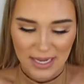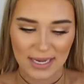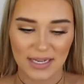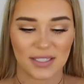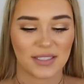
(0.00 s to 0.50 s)

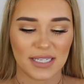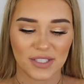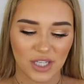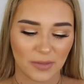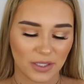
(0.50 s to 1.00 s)
in
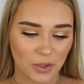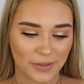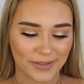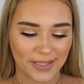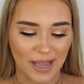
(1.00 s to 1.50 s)
Indonesia
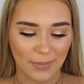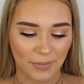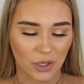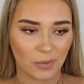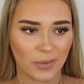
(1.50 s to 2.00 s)
because
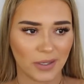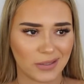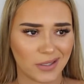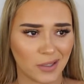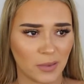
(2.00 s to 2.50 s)
I'm hoping
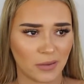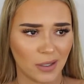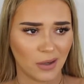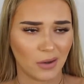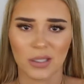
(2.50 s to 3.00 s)
it's gonna be
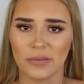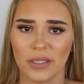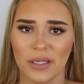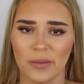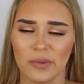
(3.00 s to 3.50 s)
really hot over
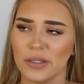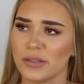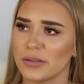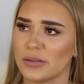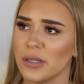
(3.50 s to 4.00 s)
there, I'm pretty
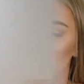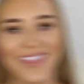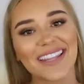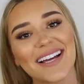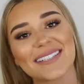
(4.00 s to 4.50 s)
sure.
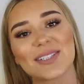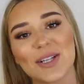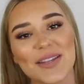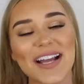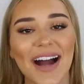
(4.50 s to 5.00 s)
The last
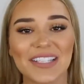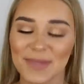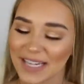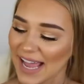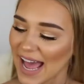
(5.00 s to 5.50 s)
clothing
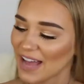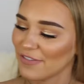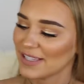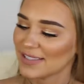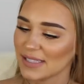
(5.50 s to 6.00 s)
item that I
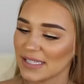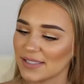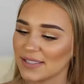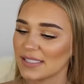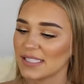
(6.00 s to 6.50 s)
have is
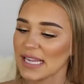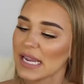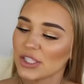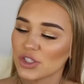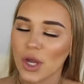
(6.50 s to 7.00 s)
this
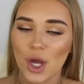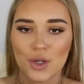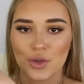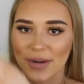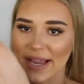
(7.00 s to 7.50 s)

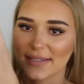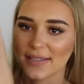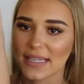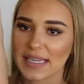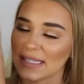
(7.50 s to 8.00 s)
t-shirt
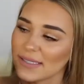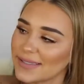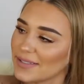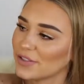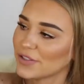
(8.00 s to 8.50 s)
dress. It is